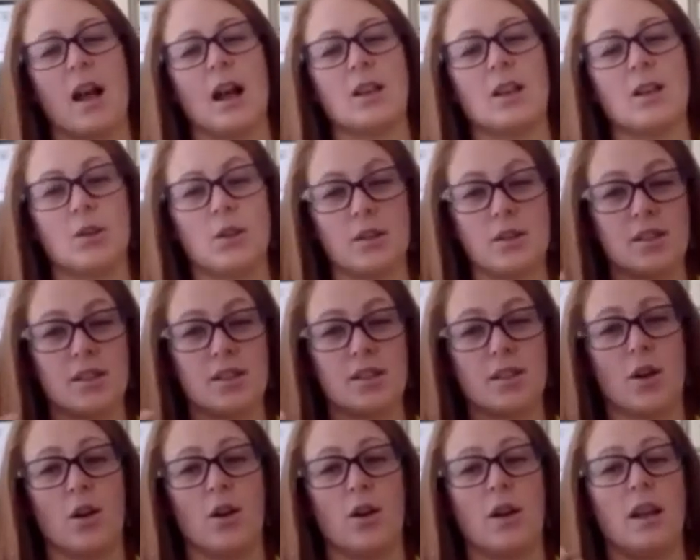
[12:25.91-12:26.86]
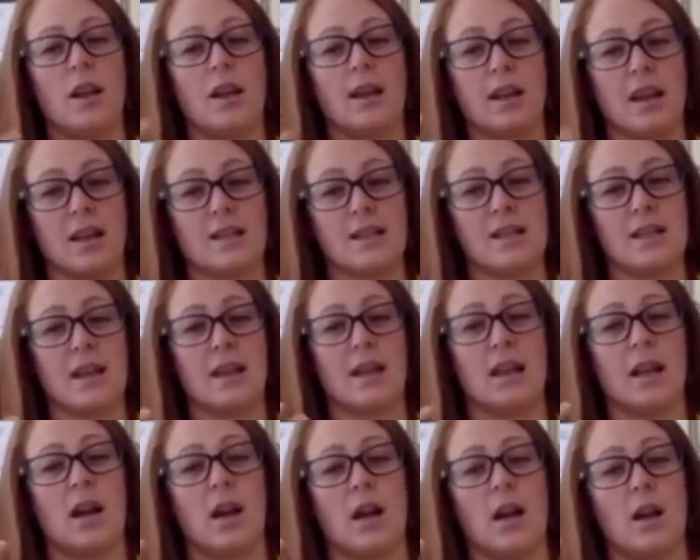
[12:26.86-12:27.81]
And you can start
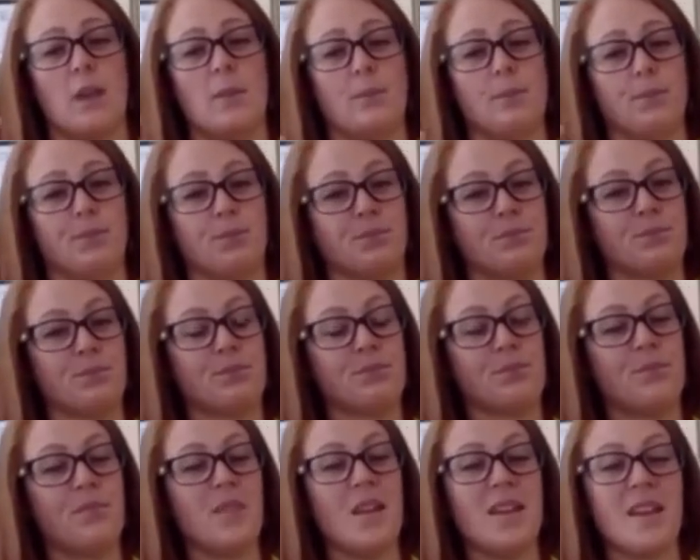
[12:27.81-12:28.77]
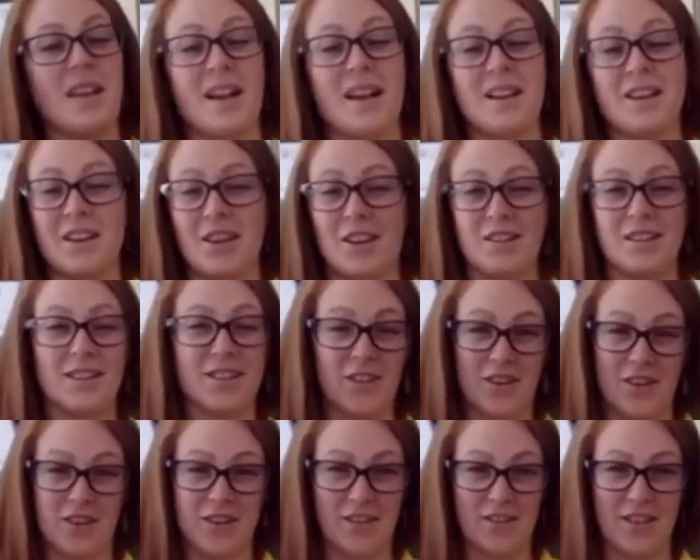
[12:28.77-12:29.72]
getting um a good
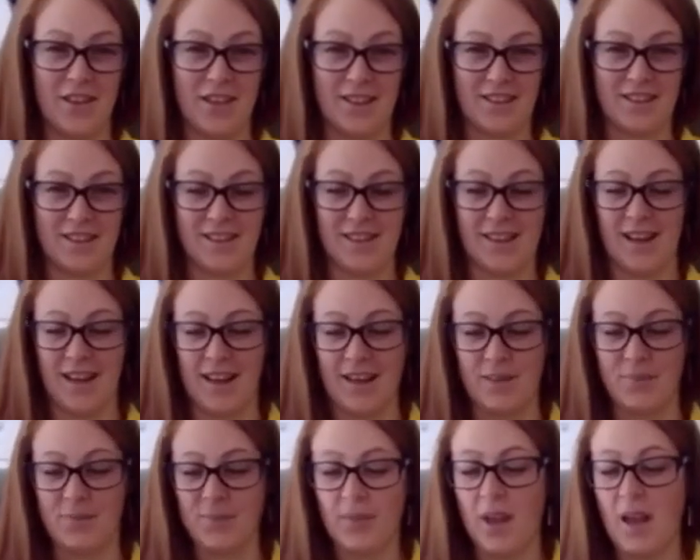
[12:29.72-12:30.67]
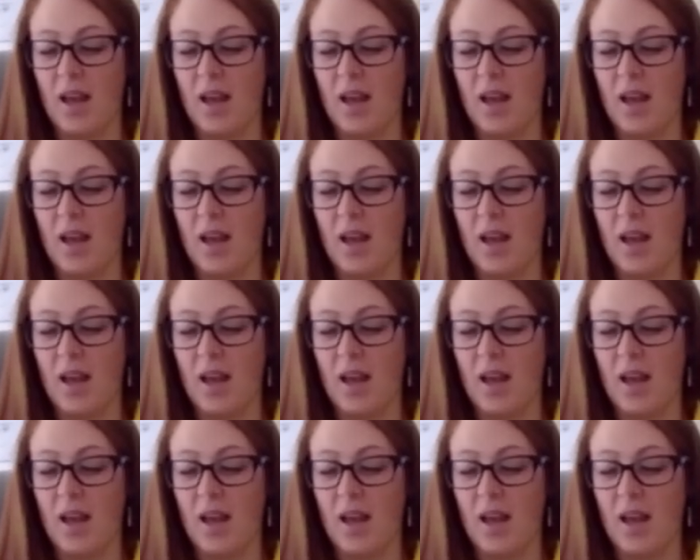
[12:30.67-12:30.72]
side of things, okay?